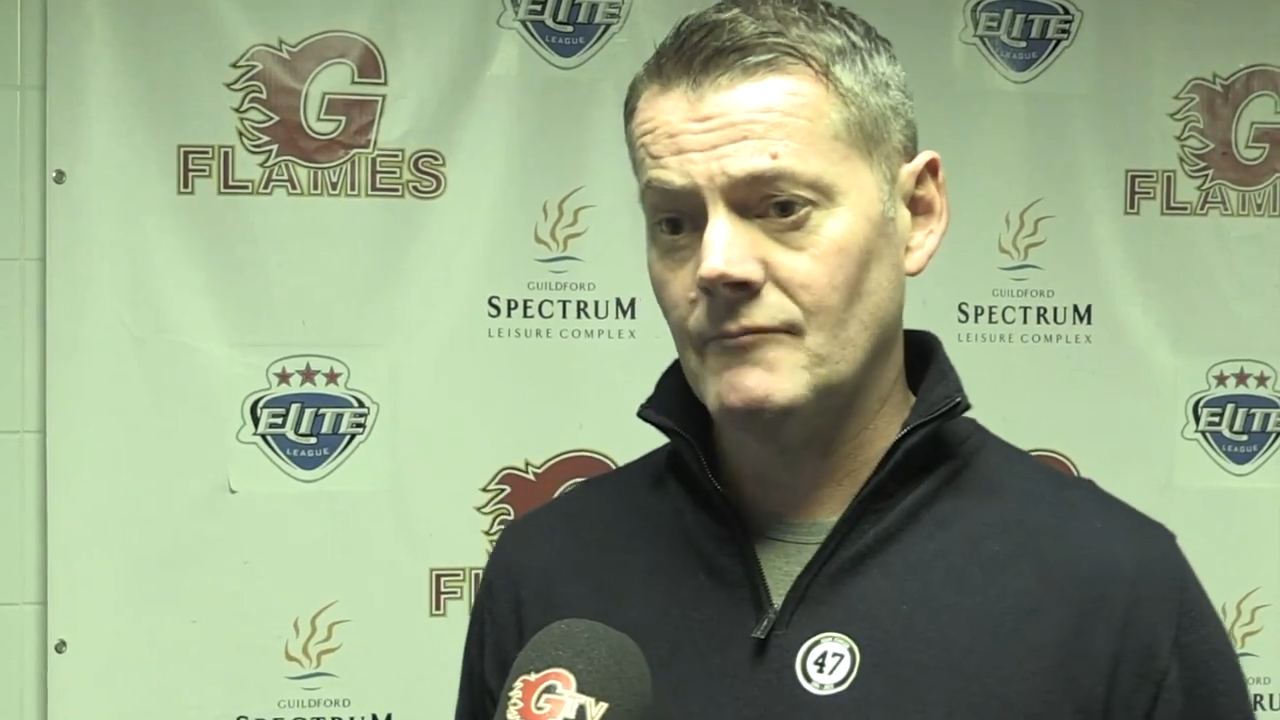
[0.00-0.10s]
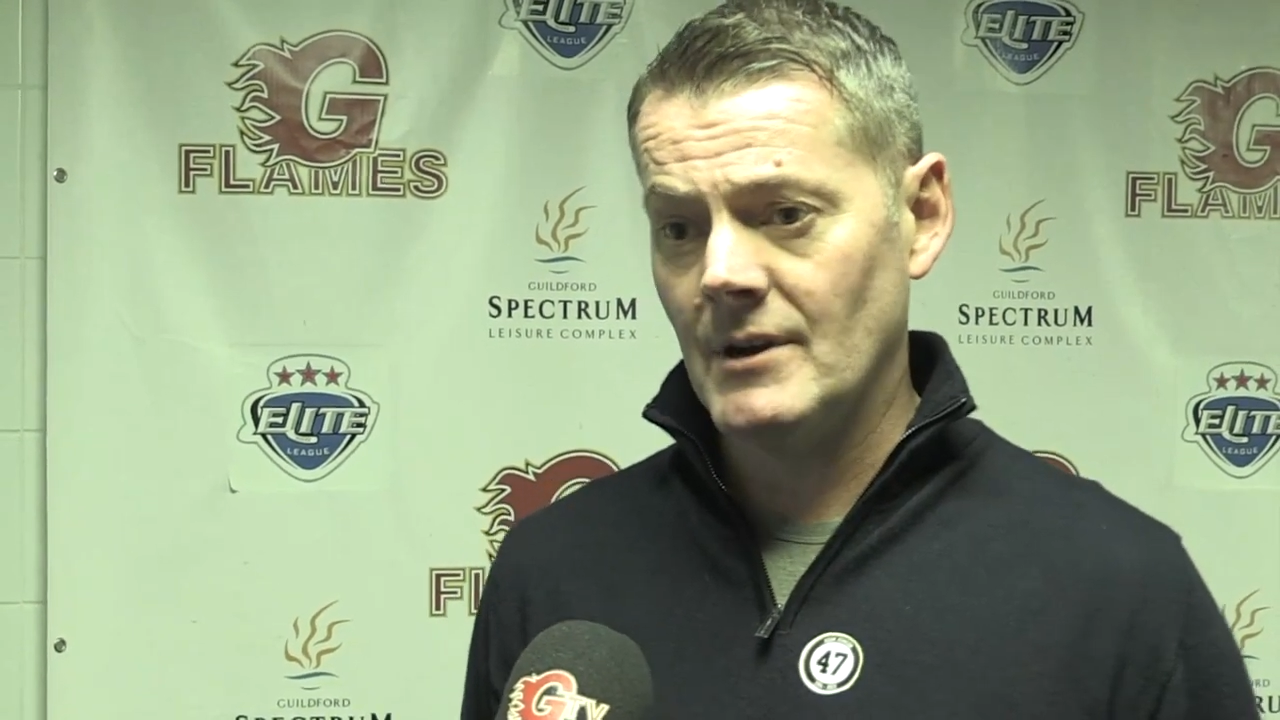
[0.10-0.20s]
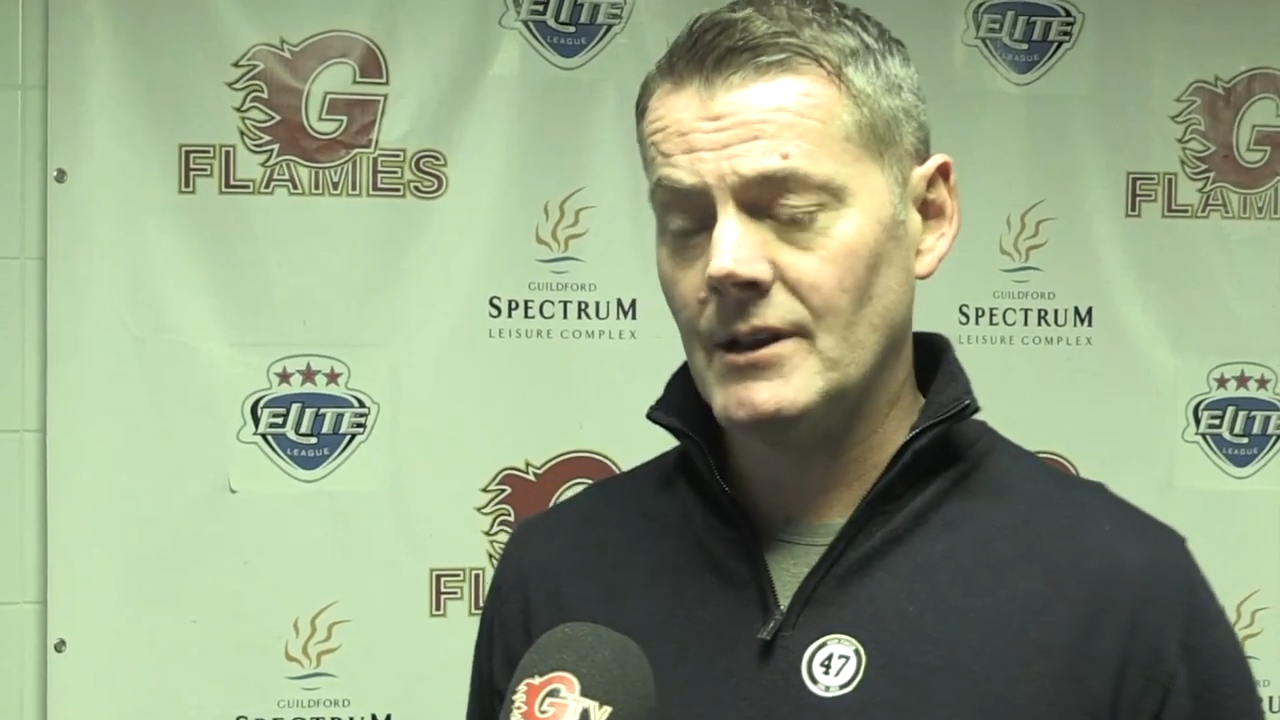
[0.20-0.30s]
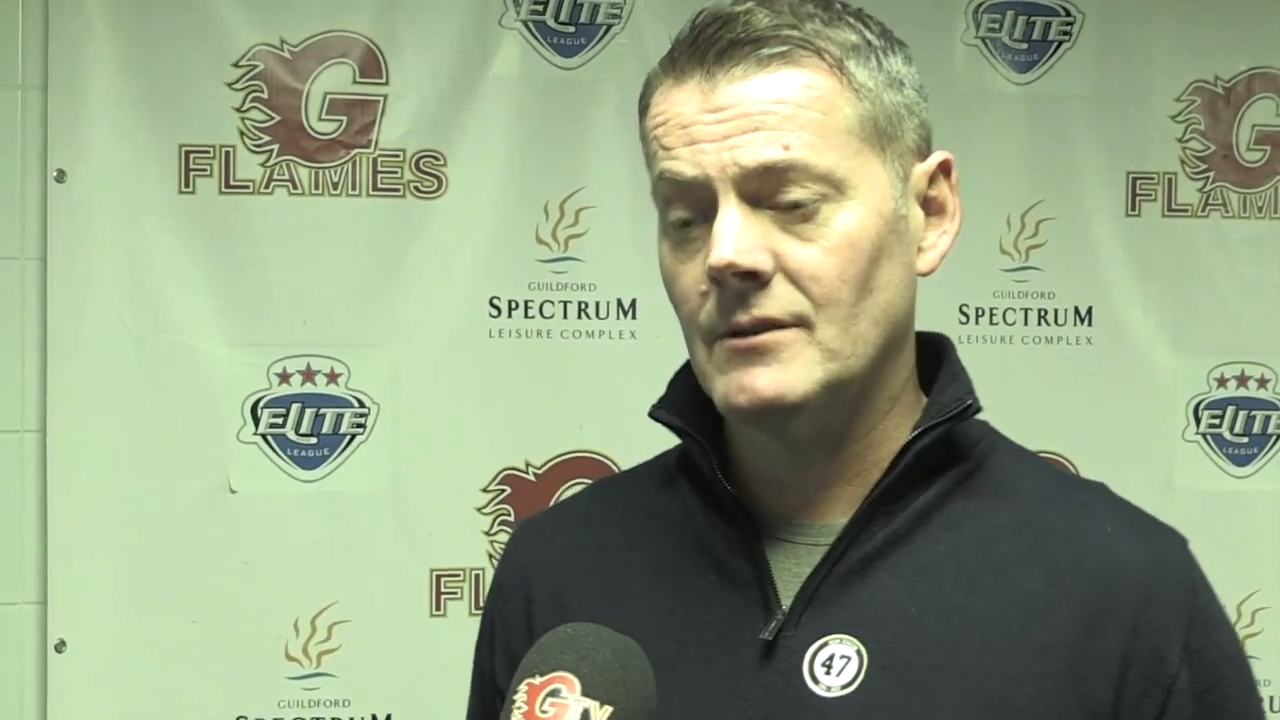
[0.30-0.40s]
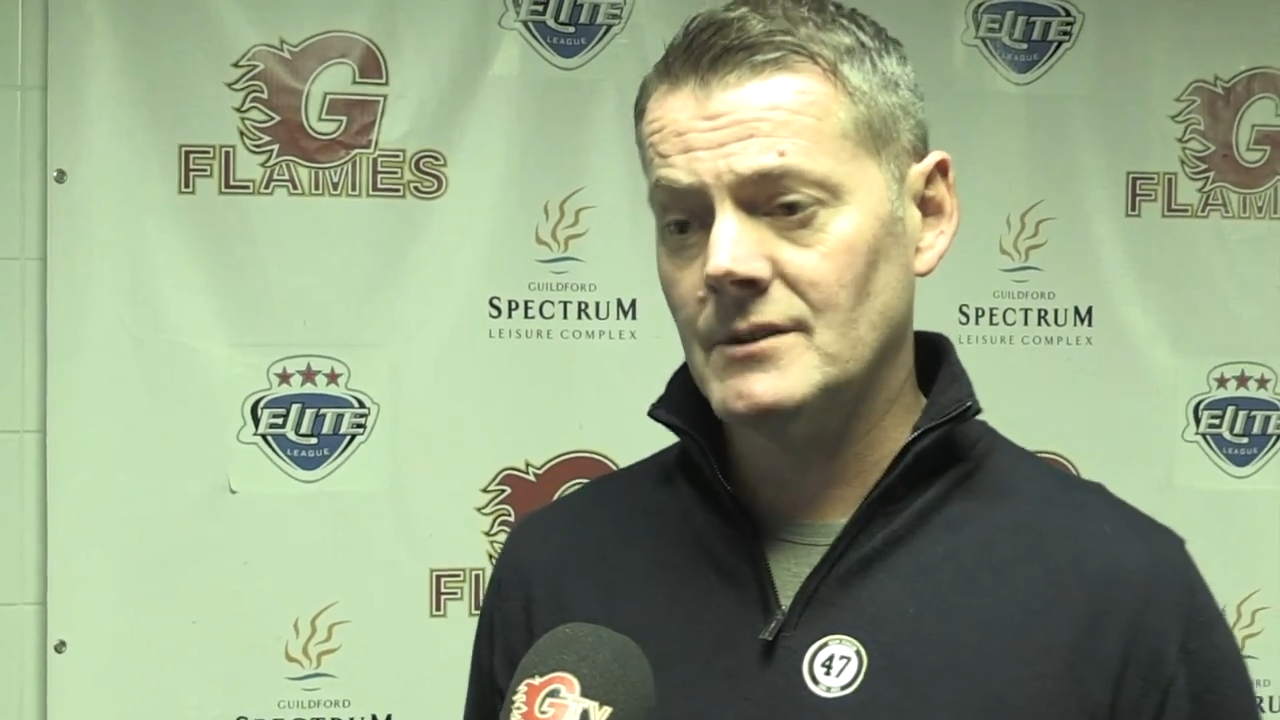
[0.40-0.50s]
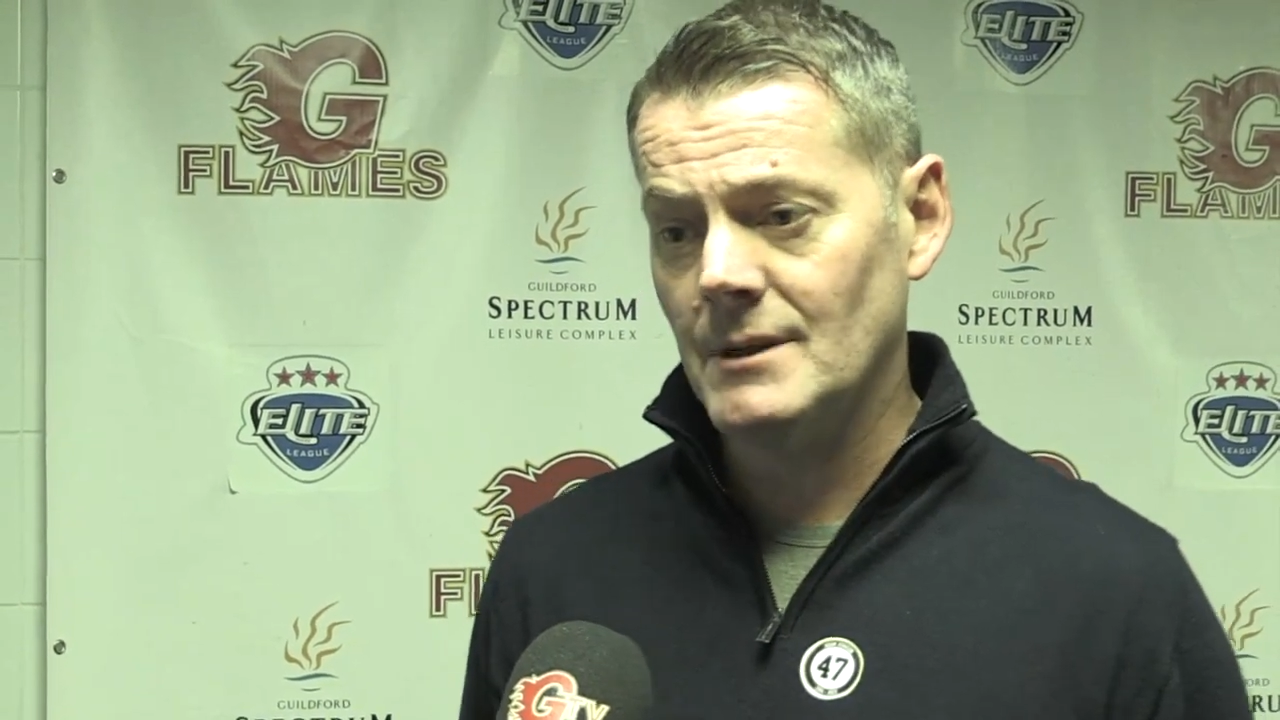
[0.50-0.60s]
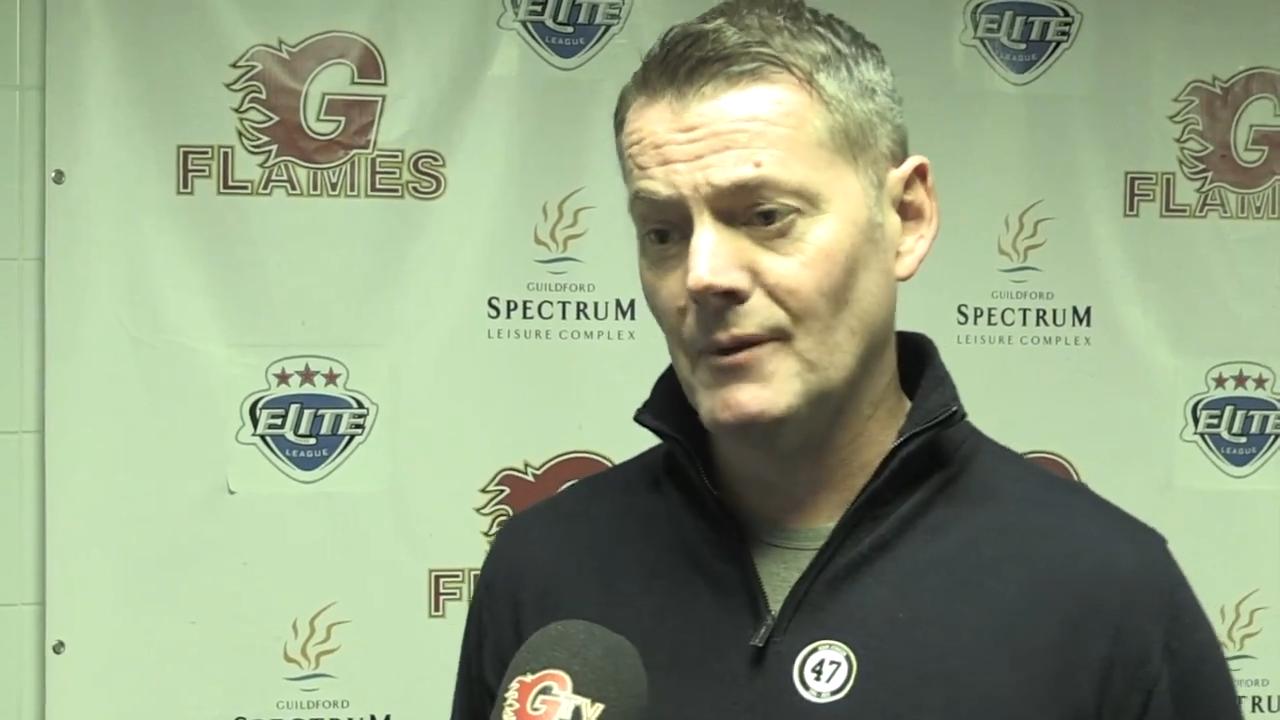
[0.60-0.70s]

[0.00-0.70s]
really good team